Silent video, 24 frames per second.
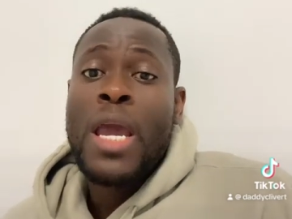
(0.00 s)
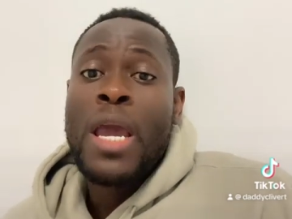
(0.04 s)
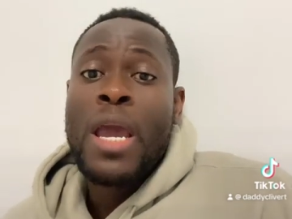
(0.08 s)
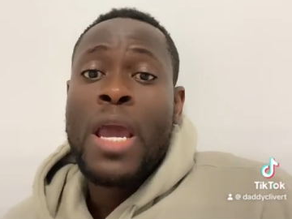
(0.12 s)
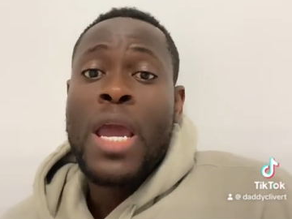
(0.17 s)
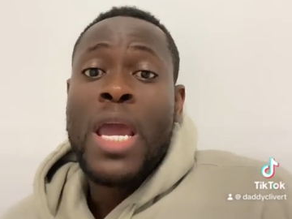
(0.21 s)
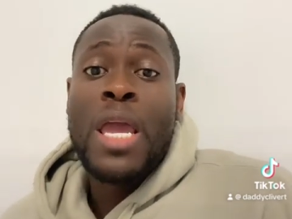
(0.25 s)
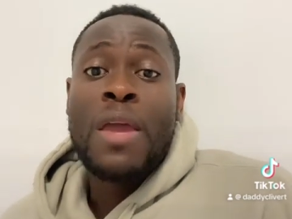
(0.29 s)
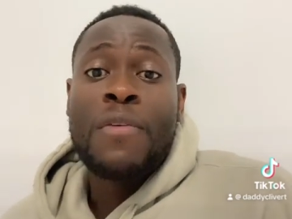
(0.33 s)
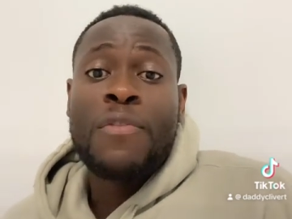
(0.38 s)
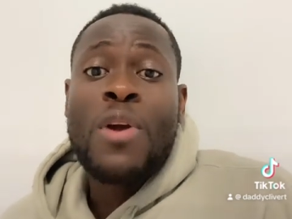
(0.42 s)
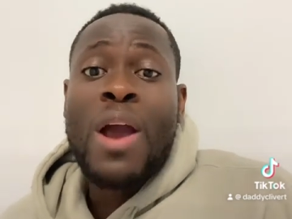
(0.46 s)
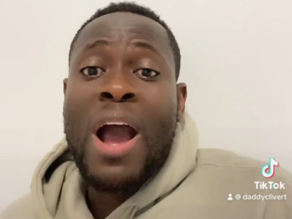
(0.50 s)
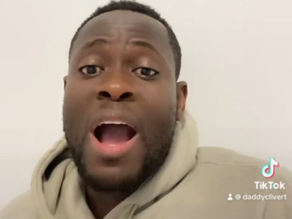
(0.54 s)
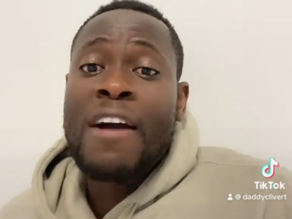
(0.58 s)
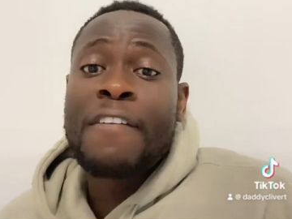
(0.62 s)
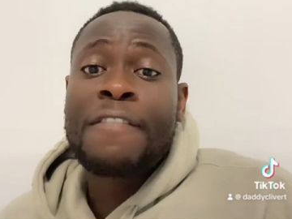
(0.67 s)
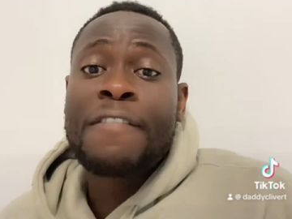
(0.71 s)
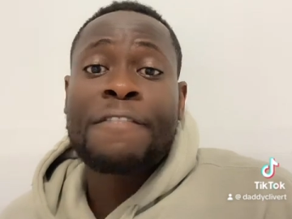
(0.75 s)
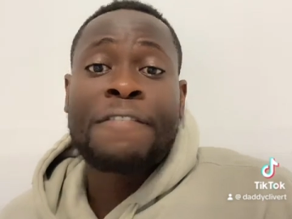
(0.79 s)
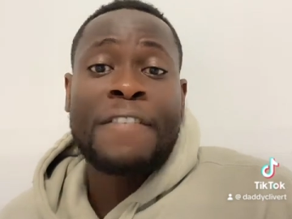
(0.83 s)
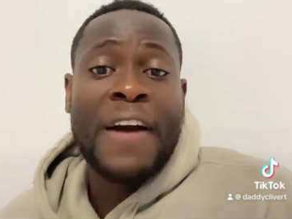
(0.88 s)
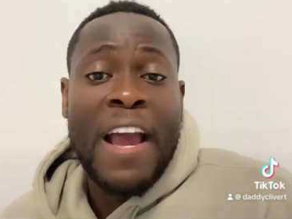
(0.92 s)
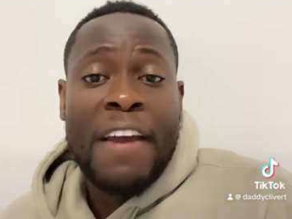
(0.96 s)
if you
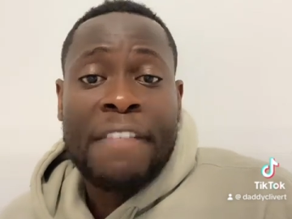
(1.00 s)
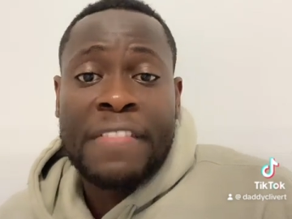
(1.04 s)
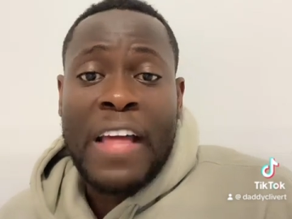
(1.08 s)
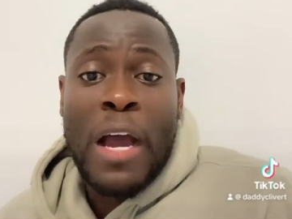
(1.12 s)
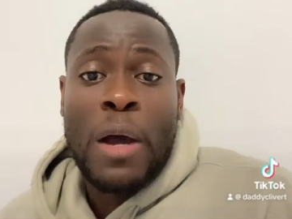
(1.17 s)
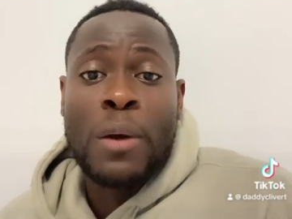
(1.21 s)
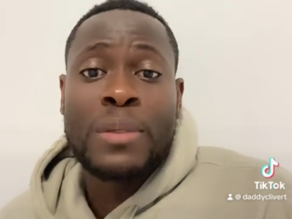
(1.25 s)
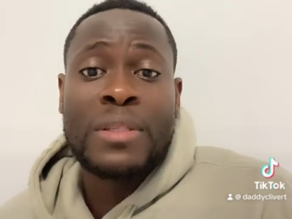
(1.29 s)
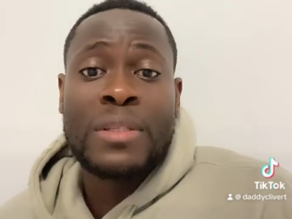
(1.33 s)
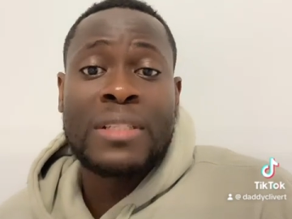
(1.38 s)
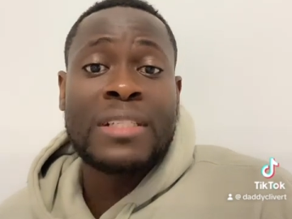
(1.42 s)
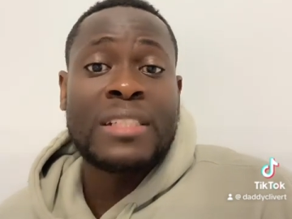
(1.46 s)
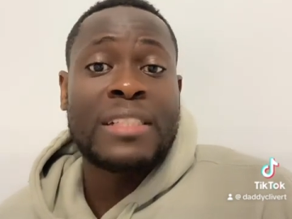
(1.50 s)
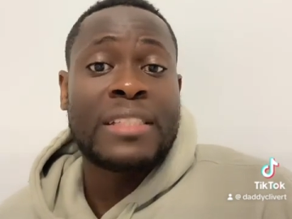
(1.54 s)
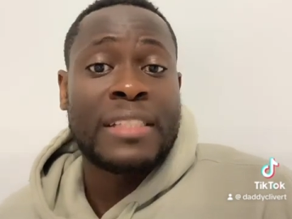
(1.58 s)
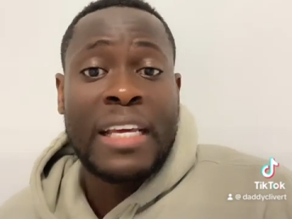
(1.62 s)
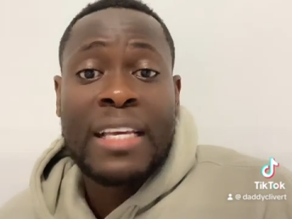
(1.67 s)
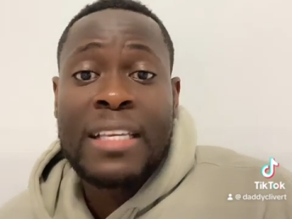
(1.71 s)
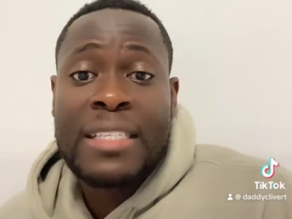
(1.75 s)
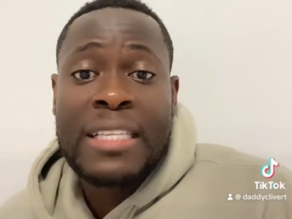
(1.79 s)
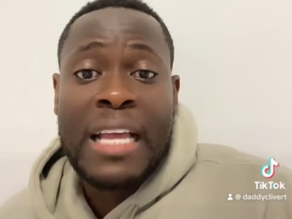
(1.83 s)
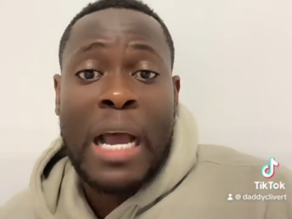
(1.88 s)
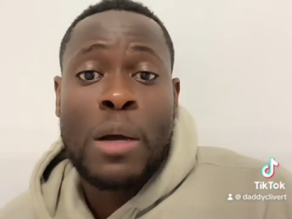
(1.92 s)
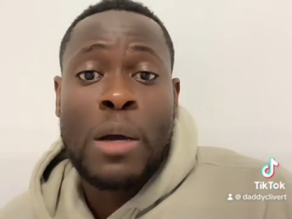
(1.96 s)
have 5,000,
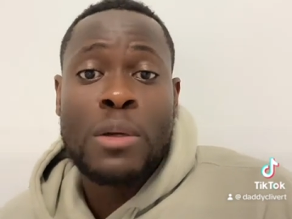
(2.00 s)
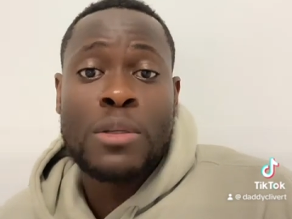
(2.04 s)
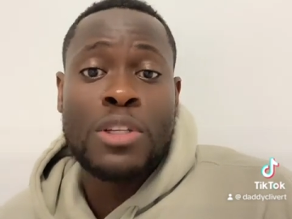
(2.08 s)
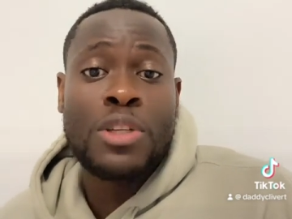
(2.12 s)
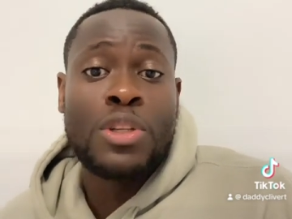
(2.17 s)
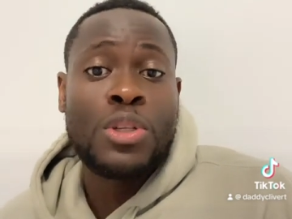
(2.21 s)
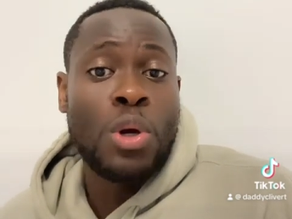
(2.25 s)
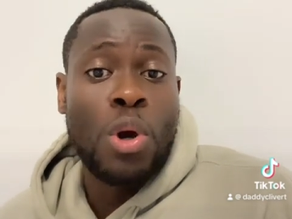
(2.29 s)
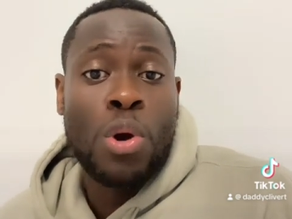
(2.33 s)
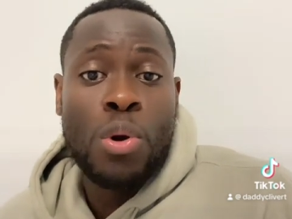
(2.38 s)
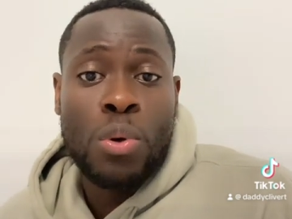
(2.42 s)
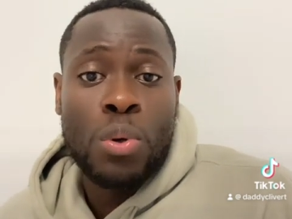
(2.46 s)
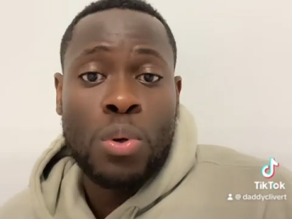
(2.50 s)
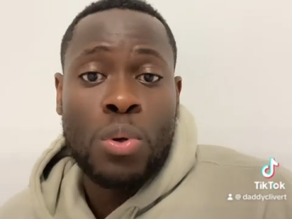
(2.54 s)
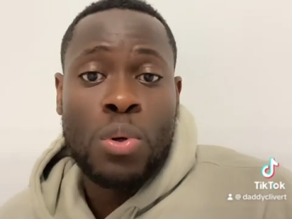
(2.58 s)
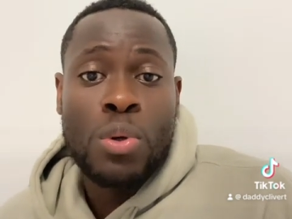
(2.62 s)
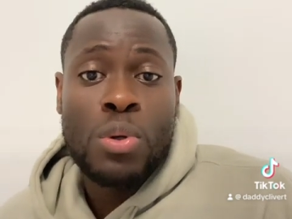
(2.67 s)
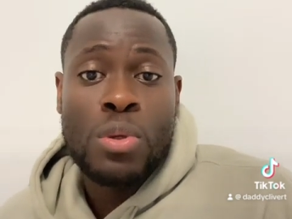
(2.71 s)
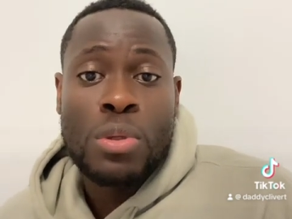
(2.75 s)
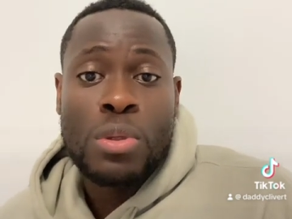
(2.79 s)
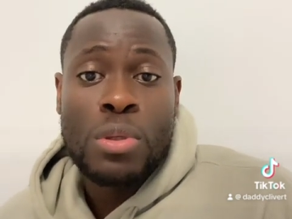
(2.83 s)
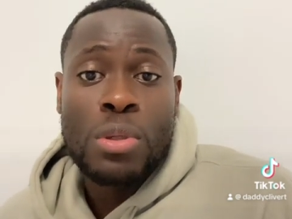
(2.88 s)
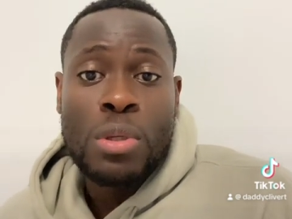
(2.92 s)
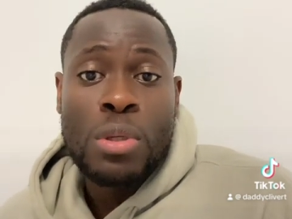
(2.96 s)
6,000
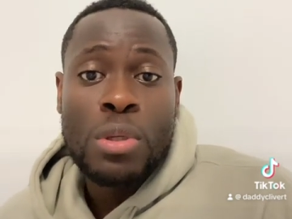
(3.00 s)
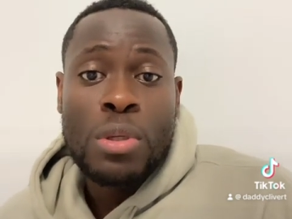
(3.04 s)
euros,